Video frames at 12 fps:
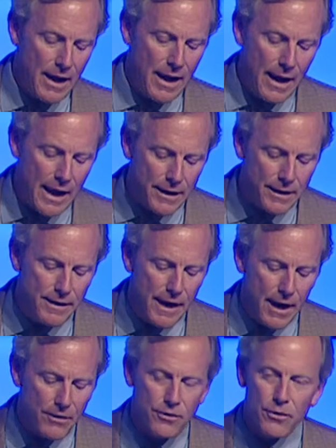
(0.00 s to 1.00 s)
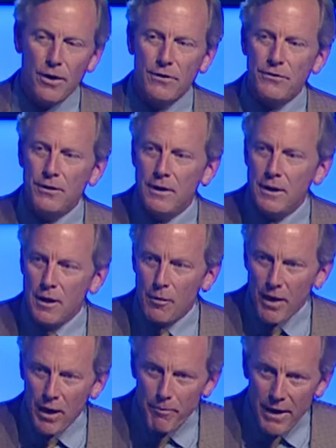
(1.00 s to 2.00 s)
handed down to us
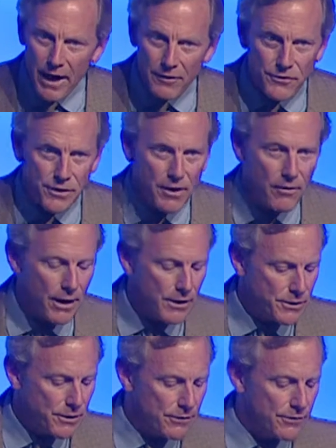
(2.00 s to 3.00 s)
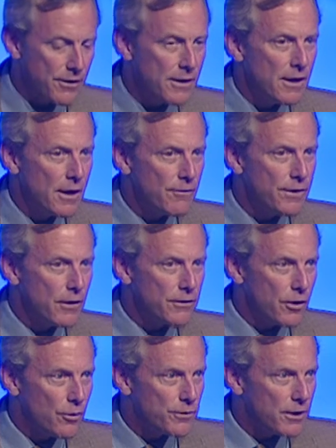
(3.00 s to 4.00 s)
by past generations of Delta
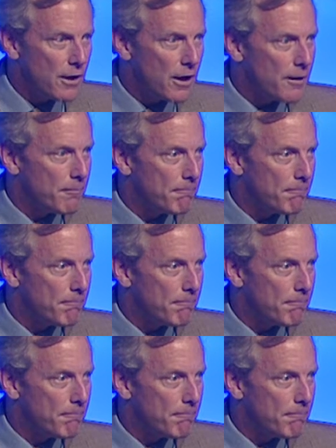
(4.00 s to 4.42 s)
Upsilon.